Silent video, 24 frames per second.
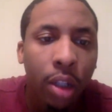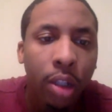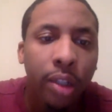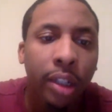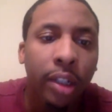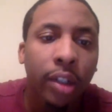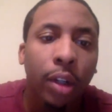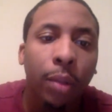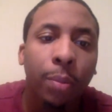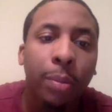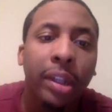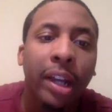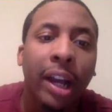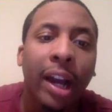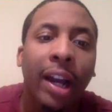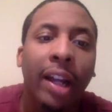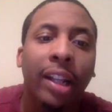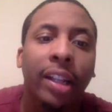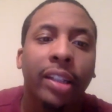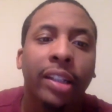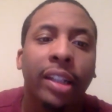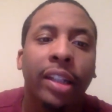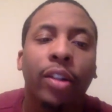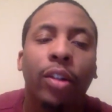They're going to be
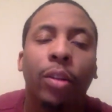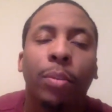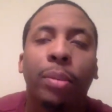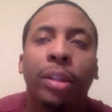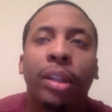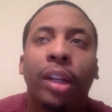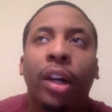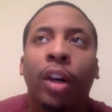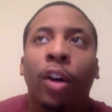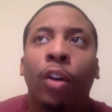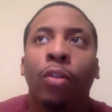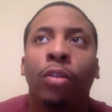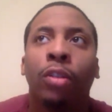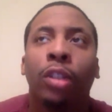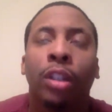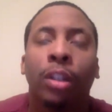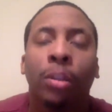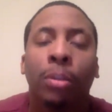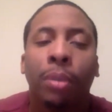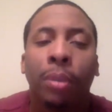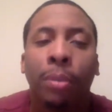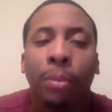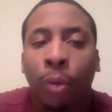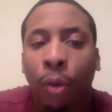high. They're going to be owned a
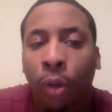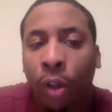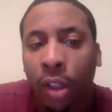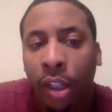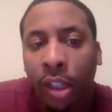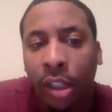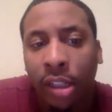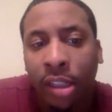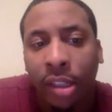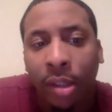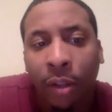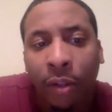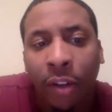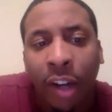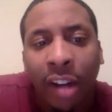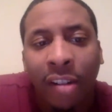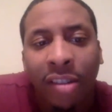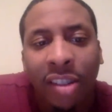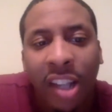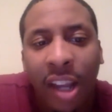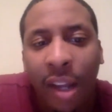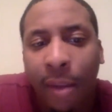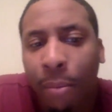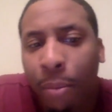little bit more. Around
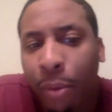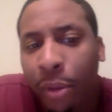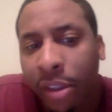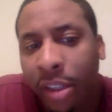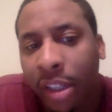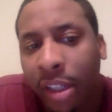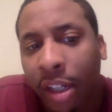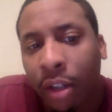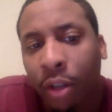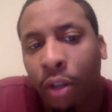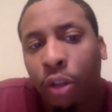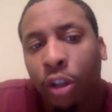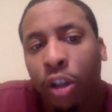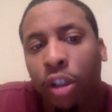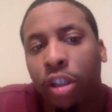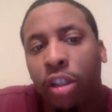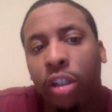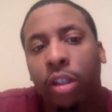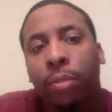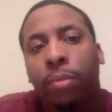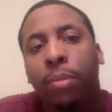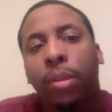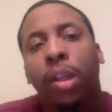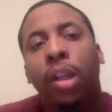10%
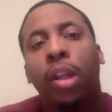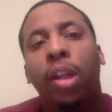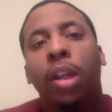ownership.